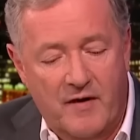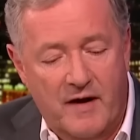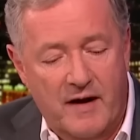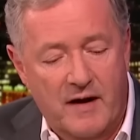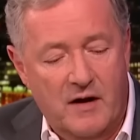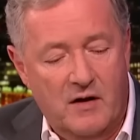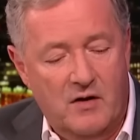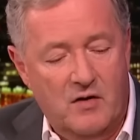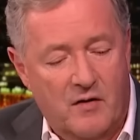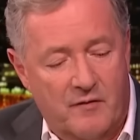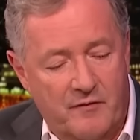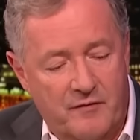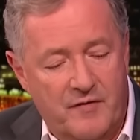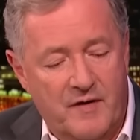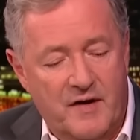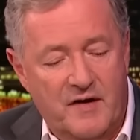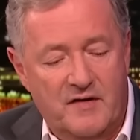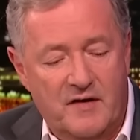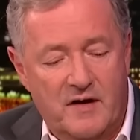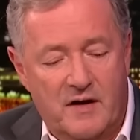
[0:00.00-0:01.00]
a
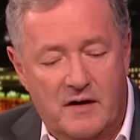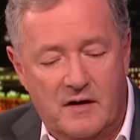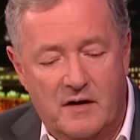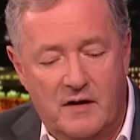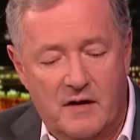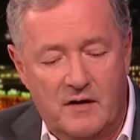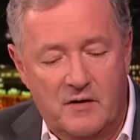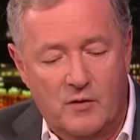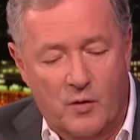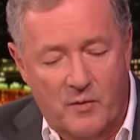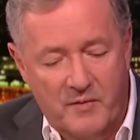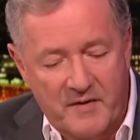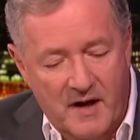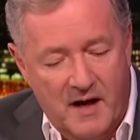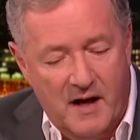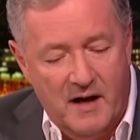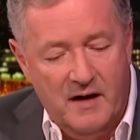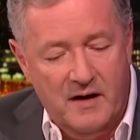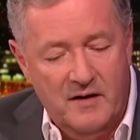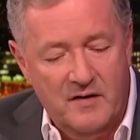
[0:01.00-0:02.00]
conflict in Northern
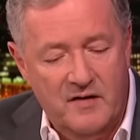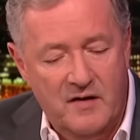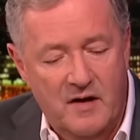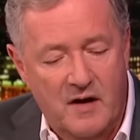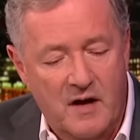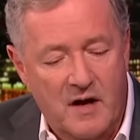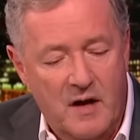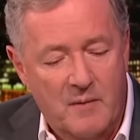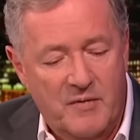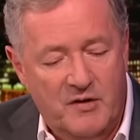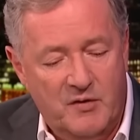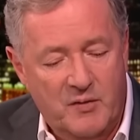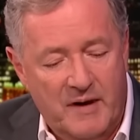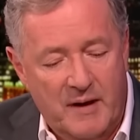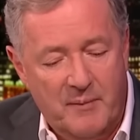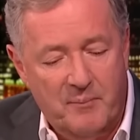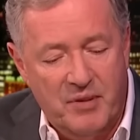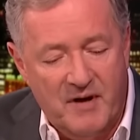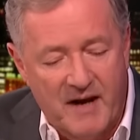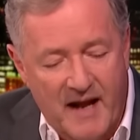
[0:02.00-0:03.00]
Ireland between
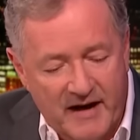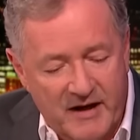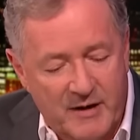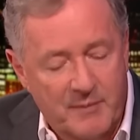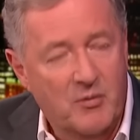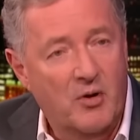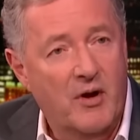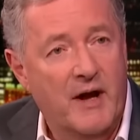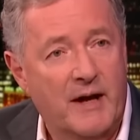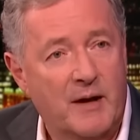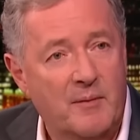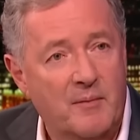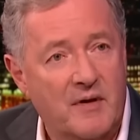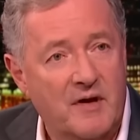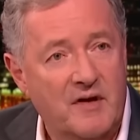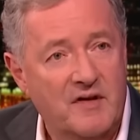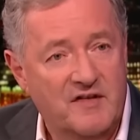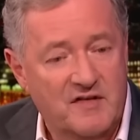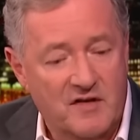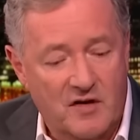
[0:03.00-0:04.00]
implacable
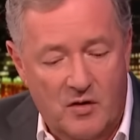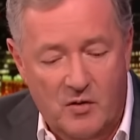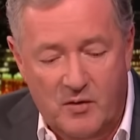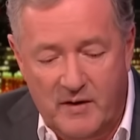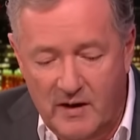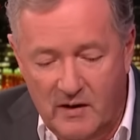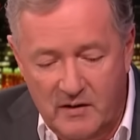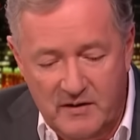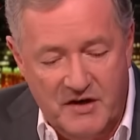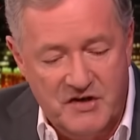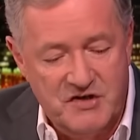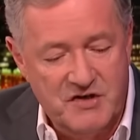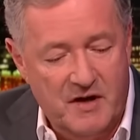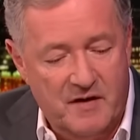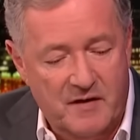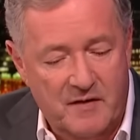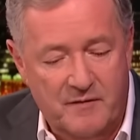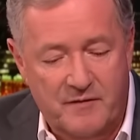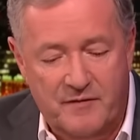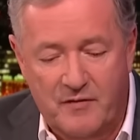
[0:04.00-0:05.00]
enemies who killed each
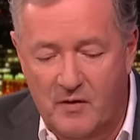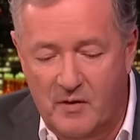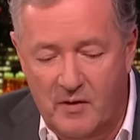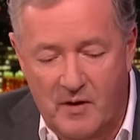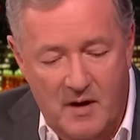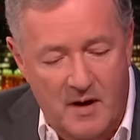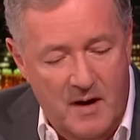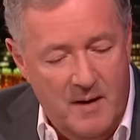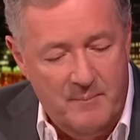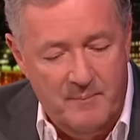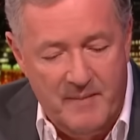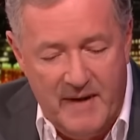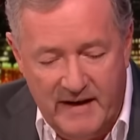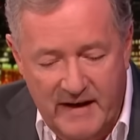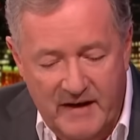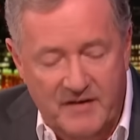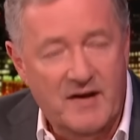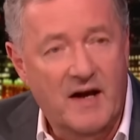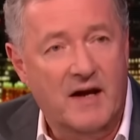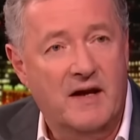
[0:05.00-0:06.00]
other for
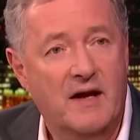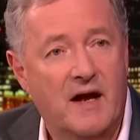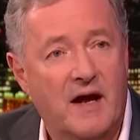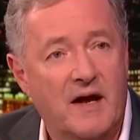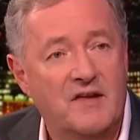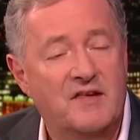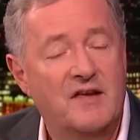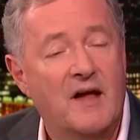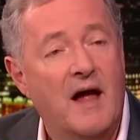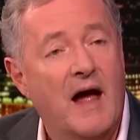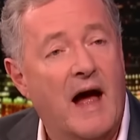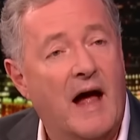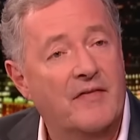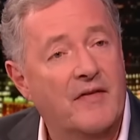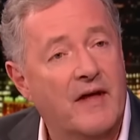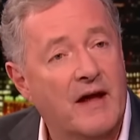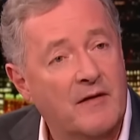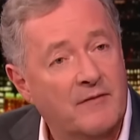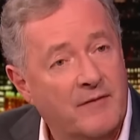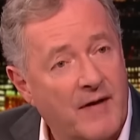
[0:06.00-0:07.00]
many decades. And
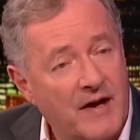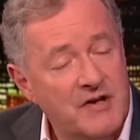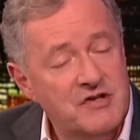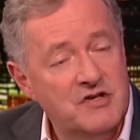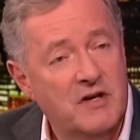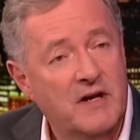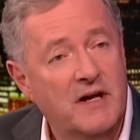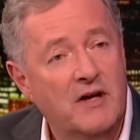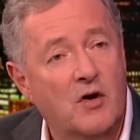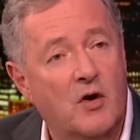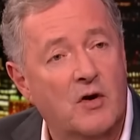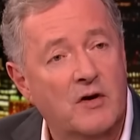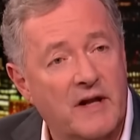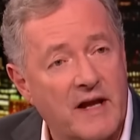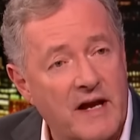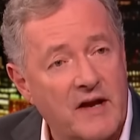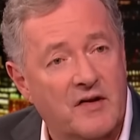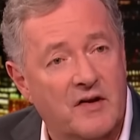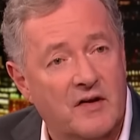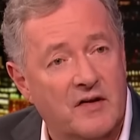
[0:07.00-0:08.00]
they eventually got
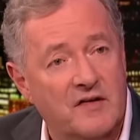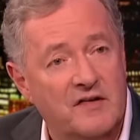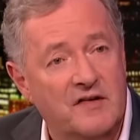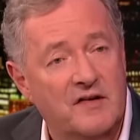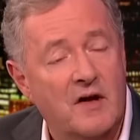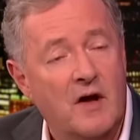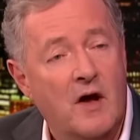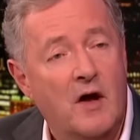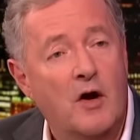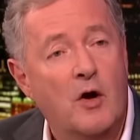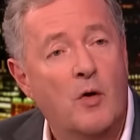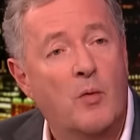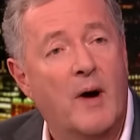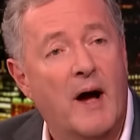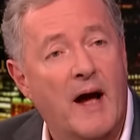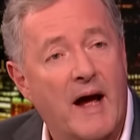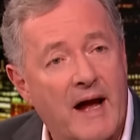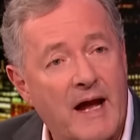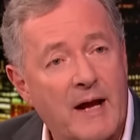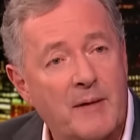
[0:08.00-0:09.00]
leaders who were
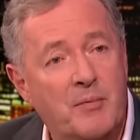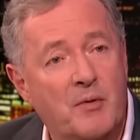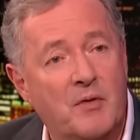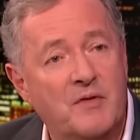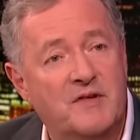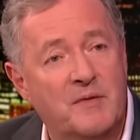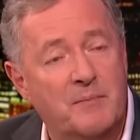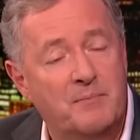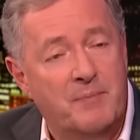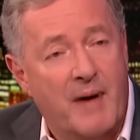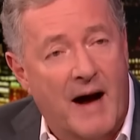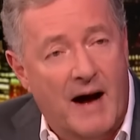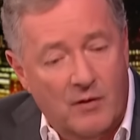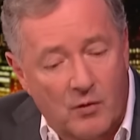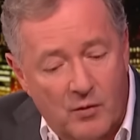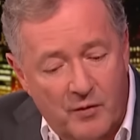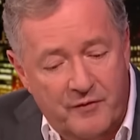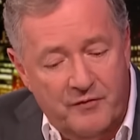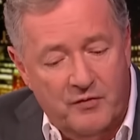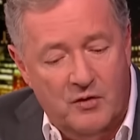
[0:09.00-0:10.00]
able to
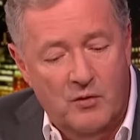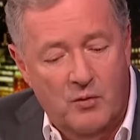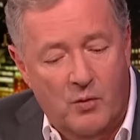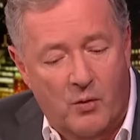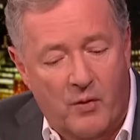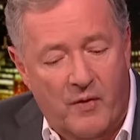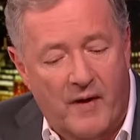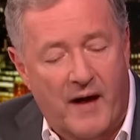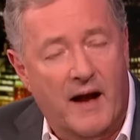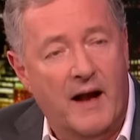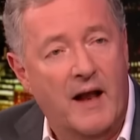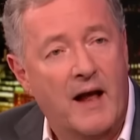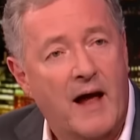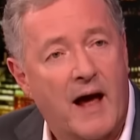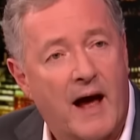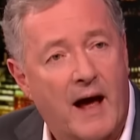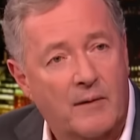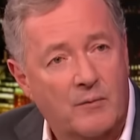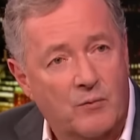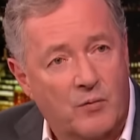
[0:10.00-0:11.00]
barrel through all that
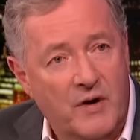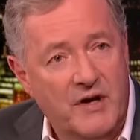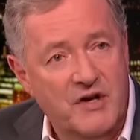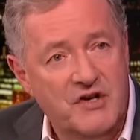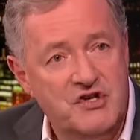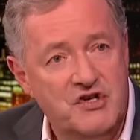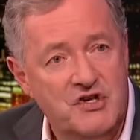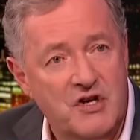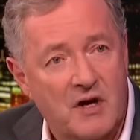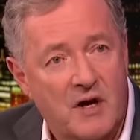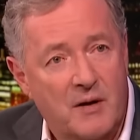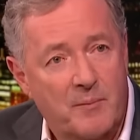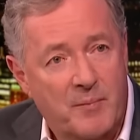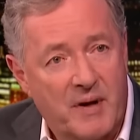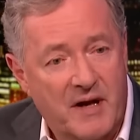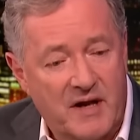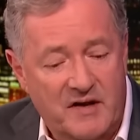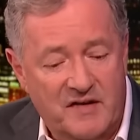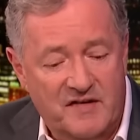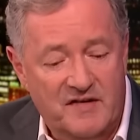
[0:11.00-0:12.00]
and reach
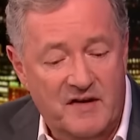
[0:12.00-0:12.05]
peace.